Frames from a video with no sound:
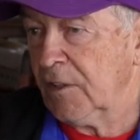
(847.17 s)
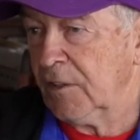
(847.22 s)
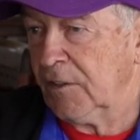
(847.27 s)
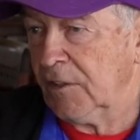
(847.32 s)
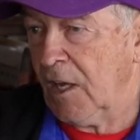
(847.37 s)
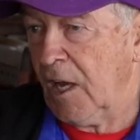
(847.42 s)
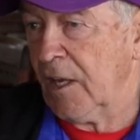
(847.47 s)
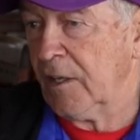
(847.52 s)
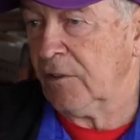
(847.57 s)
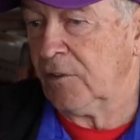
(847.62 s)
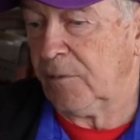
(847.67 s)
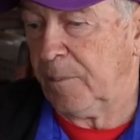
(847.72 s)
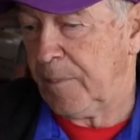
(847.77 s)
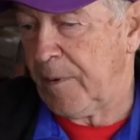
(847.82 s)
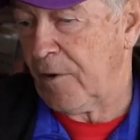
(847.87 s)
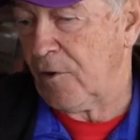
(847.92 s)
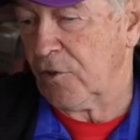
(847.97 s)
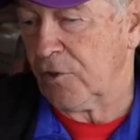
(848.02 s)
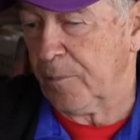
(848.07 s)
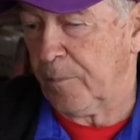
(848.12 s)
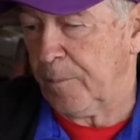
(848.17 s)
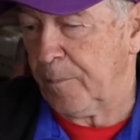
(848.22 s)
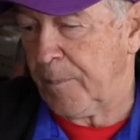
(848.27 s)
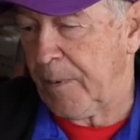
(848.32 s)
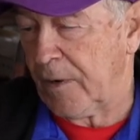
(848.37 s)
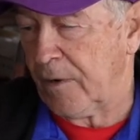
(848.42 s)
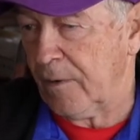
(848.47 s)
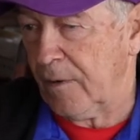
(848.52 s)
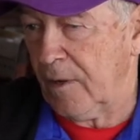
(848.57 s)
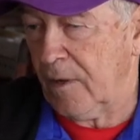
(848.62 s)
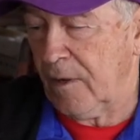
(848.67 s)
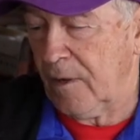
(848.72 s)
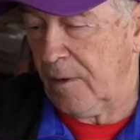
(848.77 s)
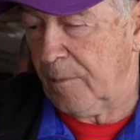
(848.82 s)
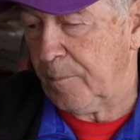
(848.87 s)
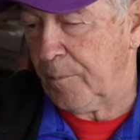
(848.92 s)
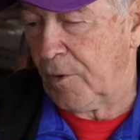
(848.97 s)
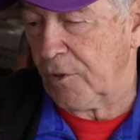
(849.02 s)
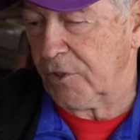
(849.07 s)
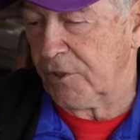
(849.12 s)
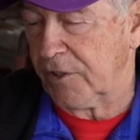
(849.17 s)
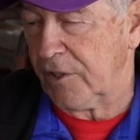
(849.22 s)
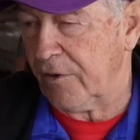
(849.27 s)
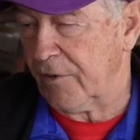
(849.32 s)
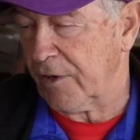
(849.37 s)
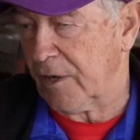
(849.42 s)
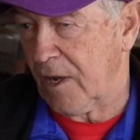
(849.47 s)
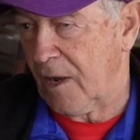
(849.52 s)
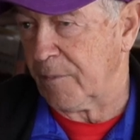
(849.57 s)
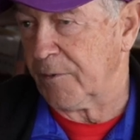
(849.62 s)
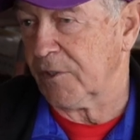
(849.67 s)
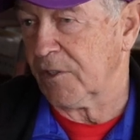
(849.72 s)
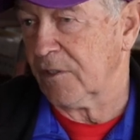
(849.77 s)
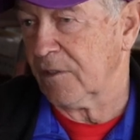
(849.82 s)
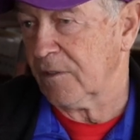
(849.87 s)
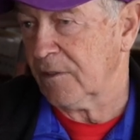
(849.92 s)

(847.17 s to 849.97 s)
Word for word: nine paras, par, uh, polystyrene cups